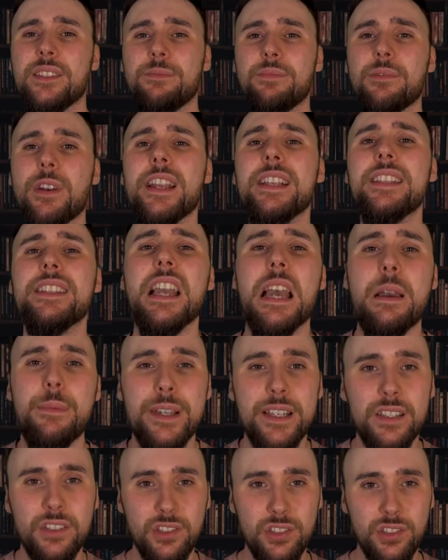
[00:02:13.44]
brain
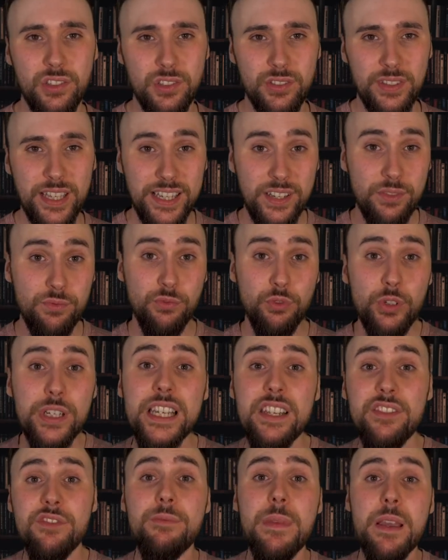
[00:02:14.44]
damage. They can
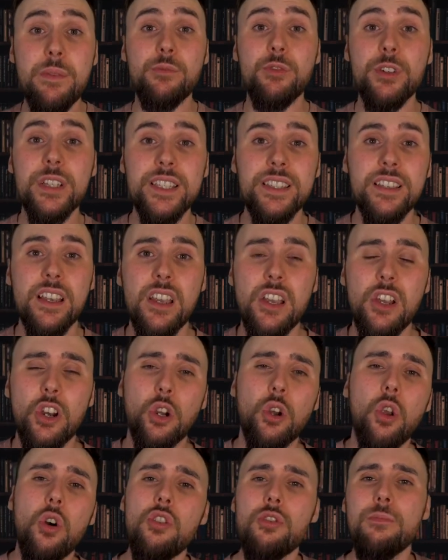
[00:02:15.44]
relive memories
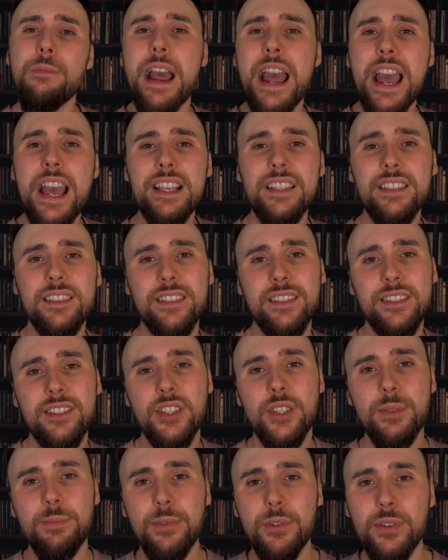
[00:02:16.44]
long past and
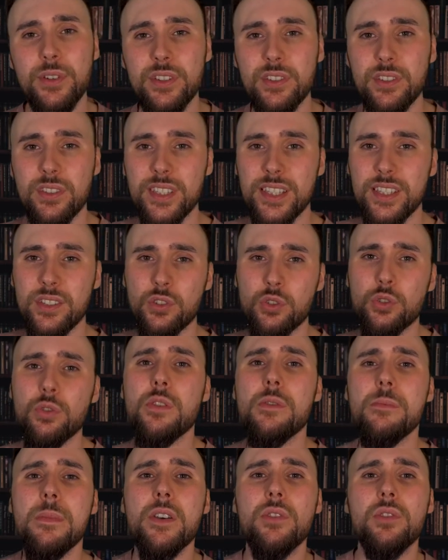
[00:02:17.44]
experience the
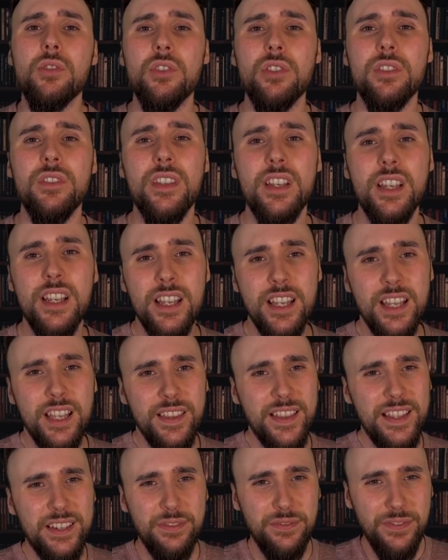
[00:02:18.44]
true emotion
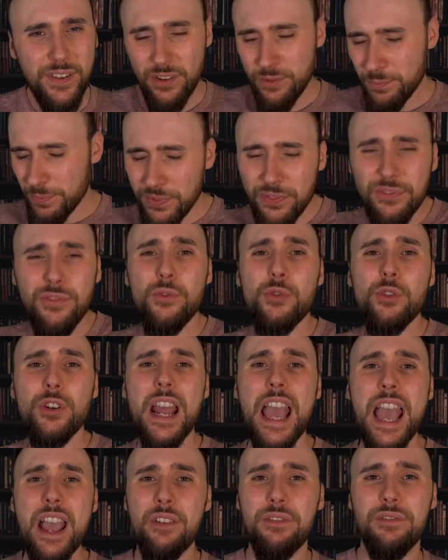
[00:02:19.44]
they felt before and
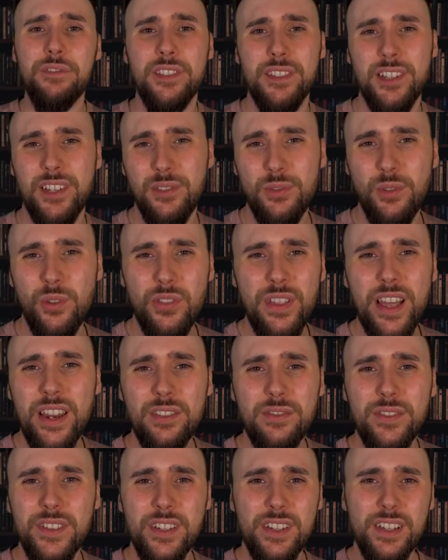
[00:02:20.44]
after, not that
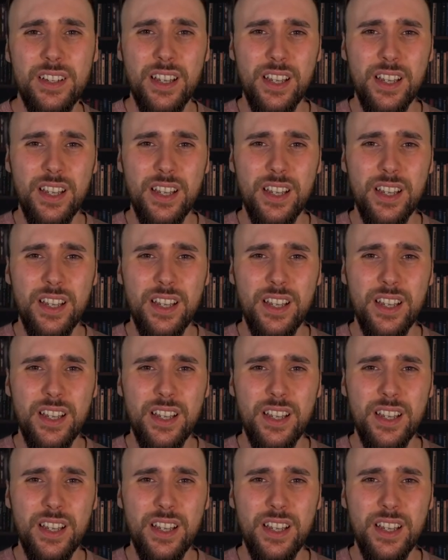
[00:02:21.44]
of a